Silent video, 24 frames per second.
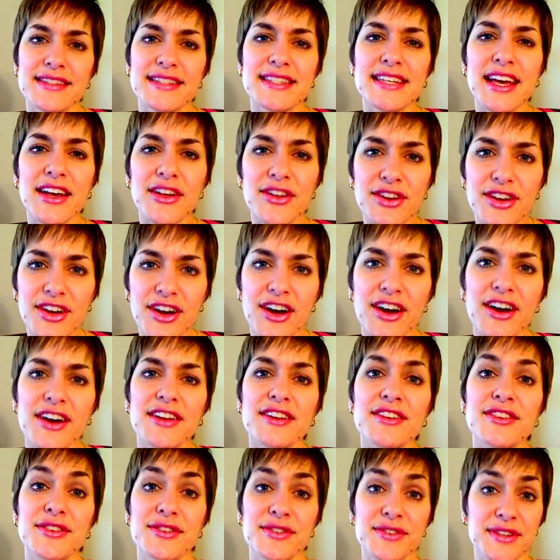Tell
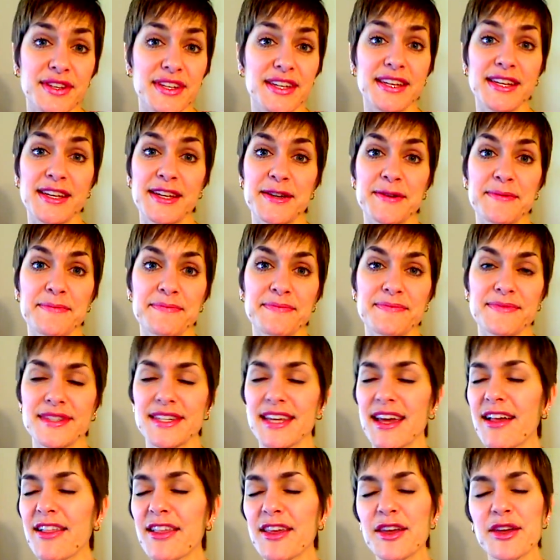God you need Him.
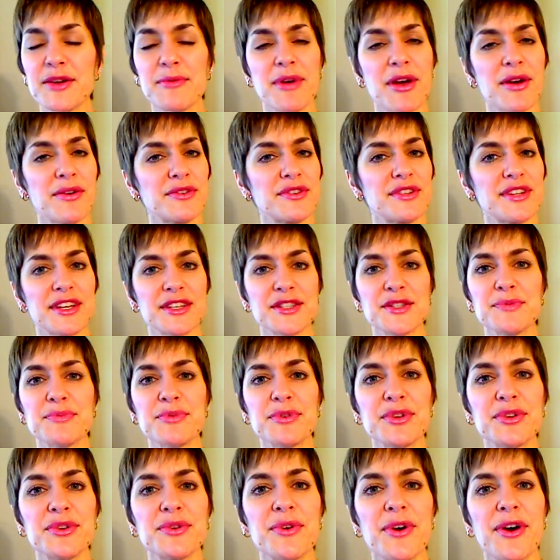Tell Him how
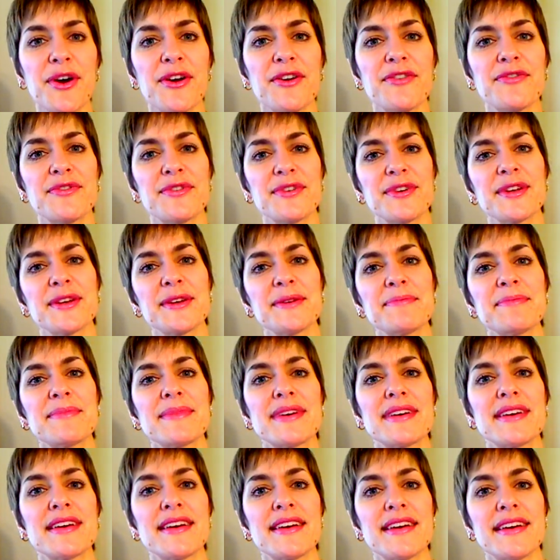desperate you are for Him,
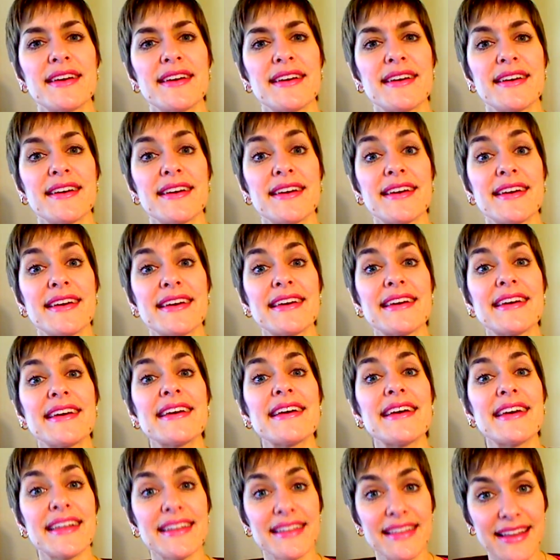
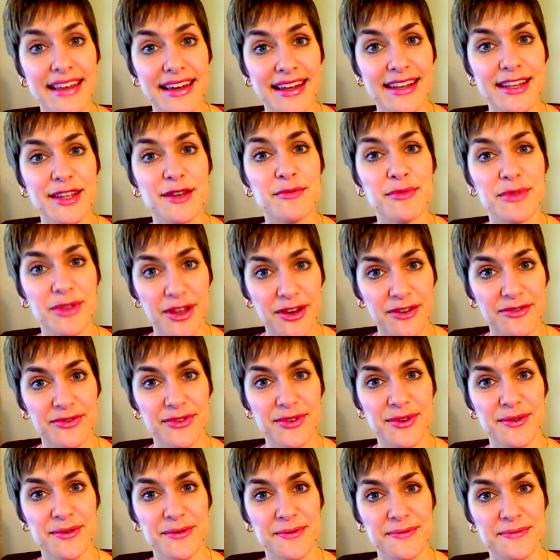and let Him love
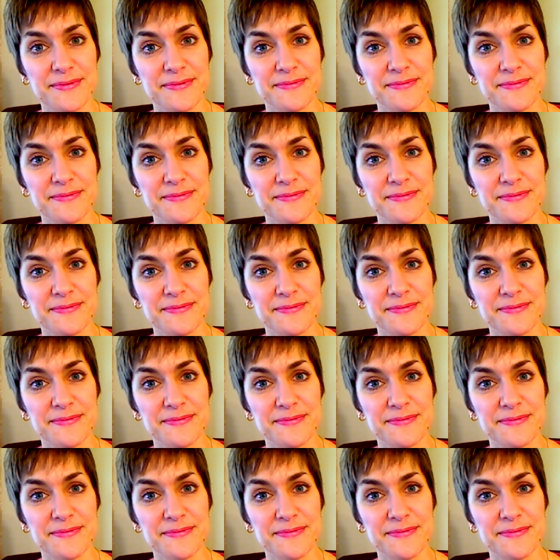you.